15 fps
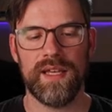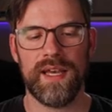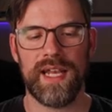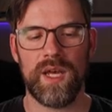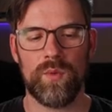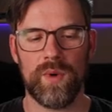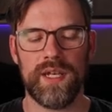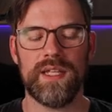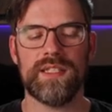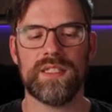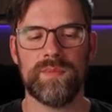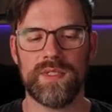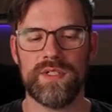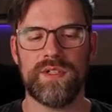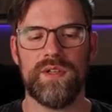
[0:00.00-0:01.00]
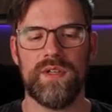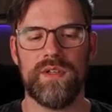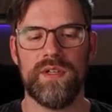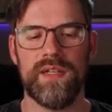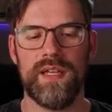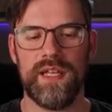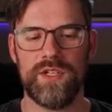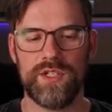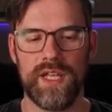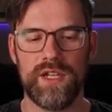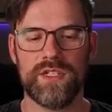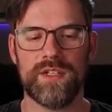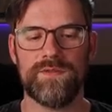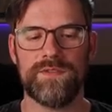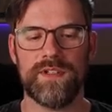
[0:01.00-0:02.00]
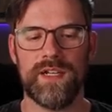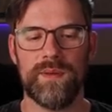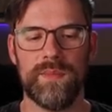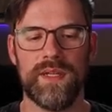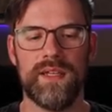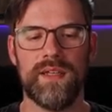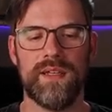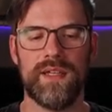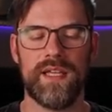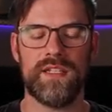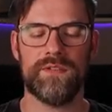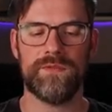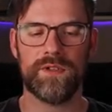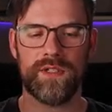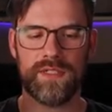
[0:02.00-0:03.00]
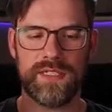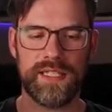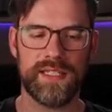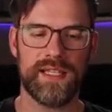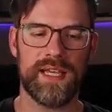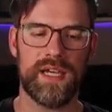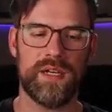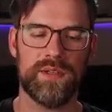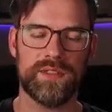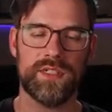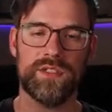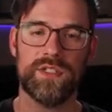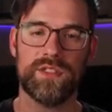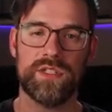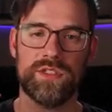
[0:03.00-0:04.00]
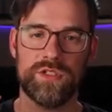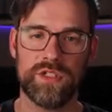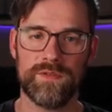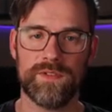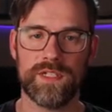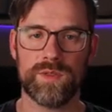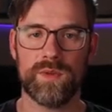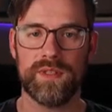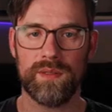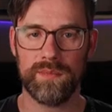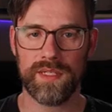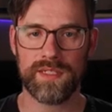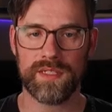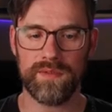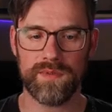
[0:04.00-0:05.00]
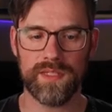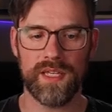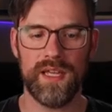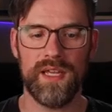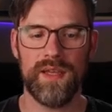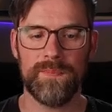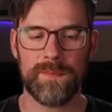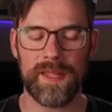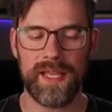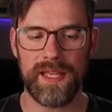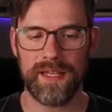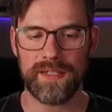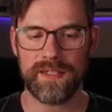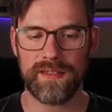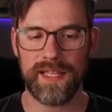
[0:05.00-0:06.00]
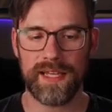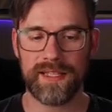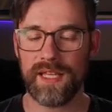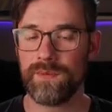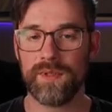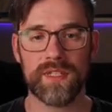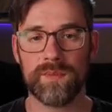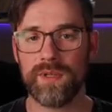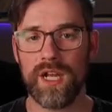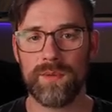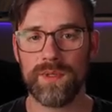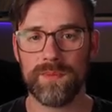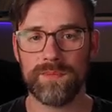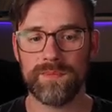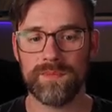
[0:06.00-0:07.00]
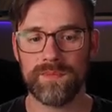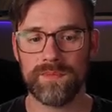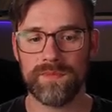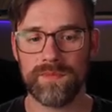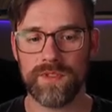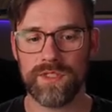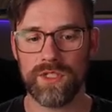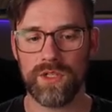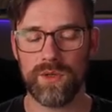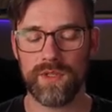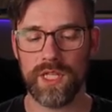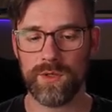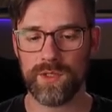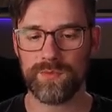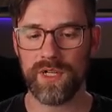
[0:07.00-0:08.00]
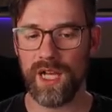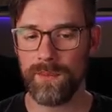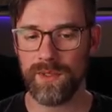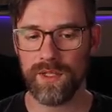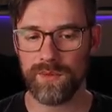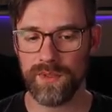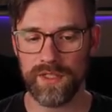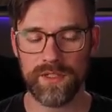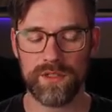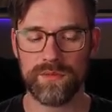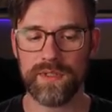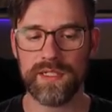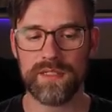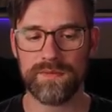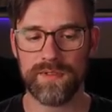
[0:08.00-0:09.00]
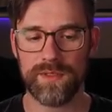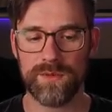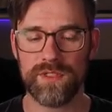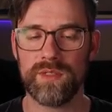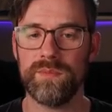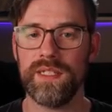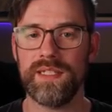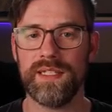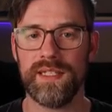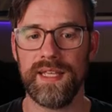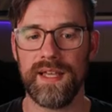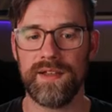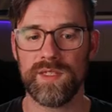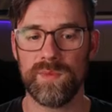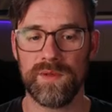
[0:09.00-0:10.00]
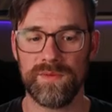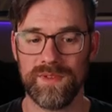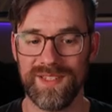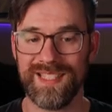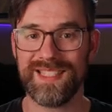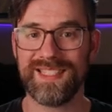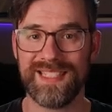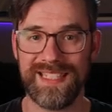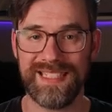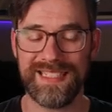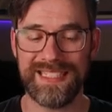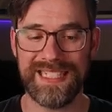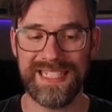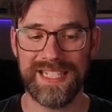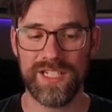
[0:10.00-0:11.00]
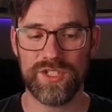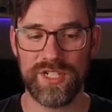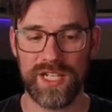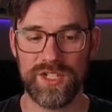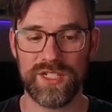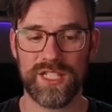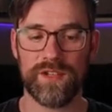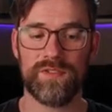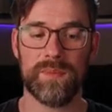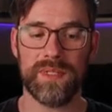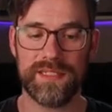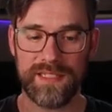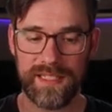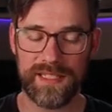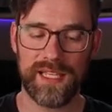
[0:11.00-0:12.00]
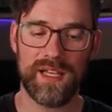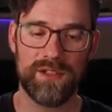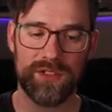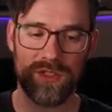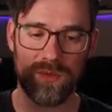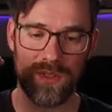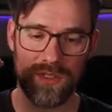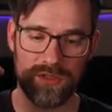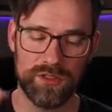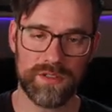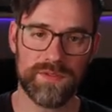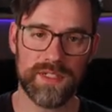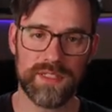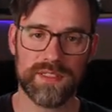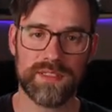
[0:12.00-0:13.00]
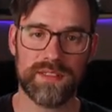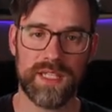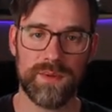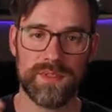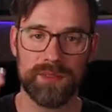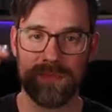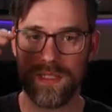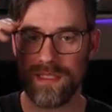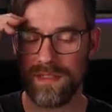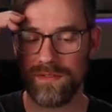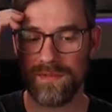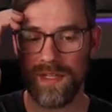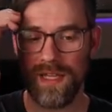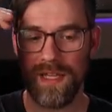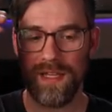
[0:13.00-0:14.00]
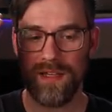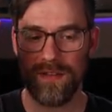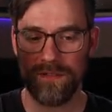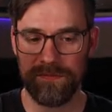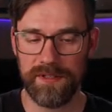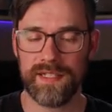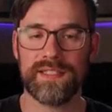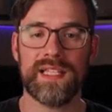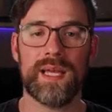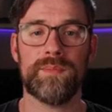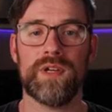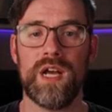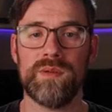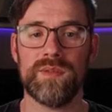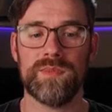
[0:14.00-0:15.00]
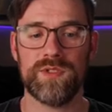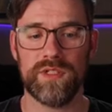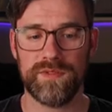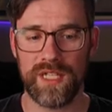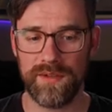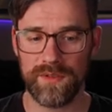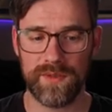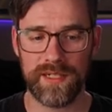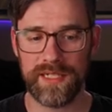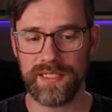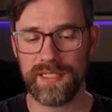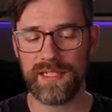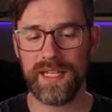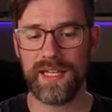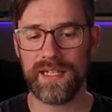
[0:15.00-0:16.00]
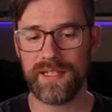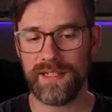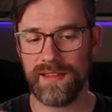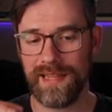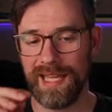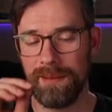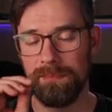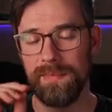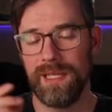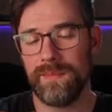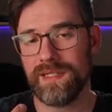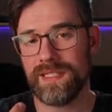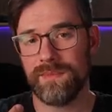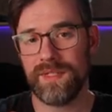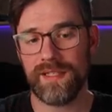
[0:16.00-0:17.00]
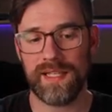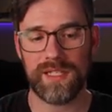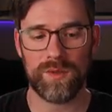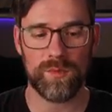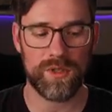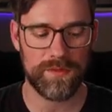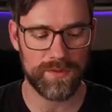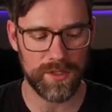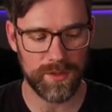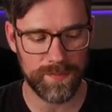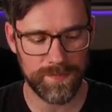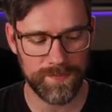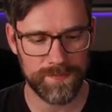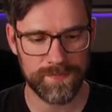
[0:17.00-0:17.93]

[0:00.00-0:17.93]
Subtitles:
And I went into the material and changed it from a deferred decal to just a surface with emissives. And that got rid of the problem. So there was probably a really good reason for those to be decals. But for this scene, changing it from a decal to a surface that was emissive fixed that problem. So if you ever run into that, that may be something that can work for you.